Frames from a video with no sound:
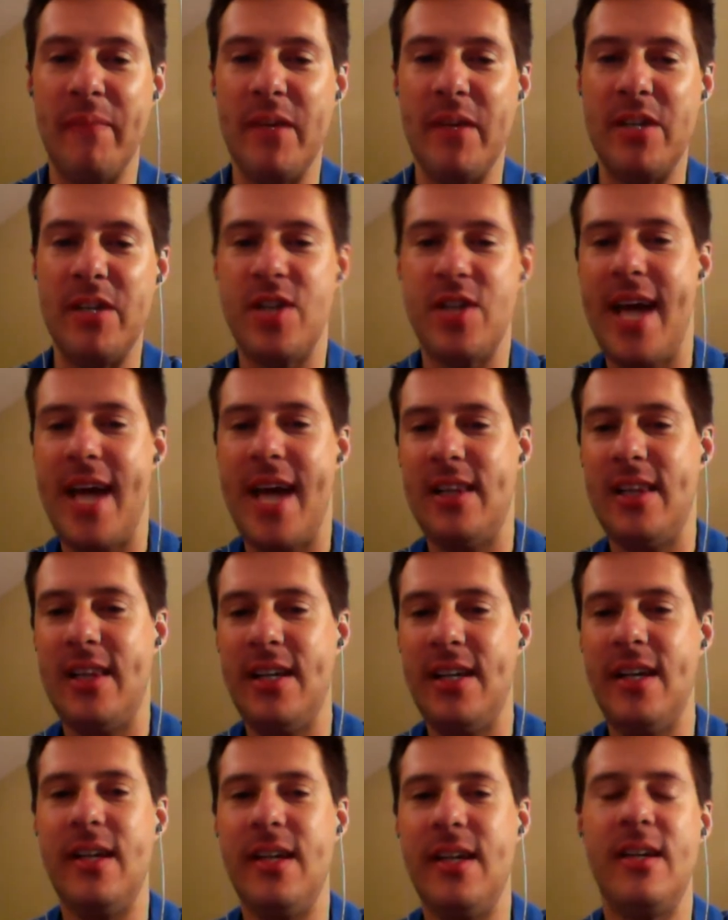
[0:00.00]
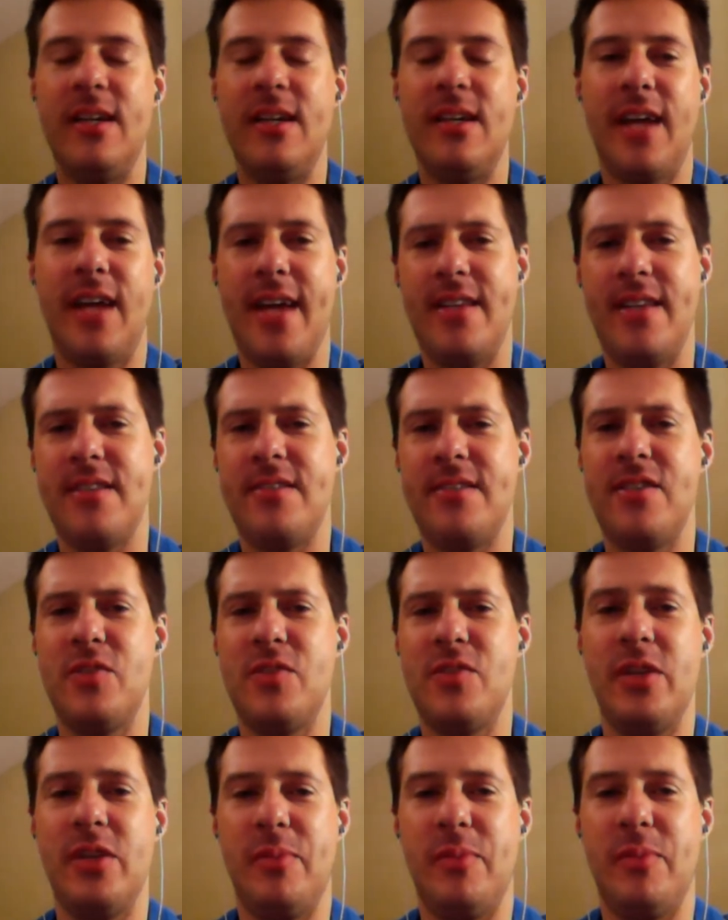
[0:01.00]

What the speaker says: Sadly, Kansas City's been in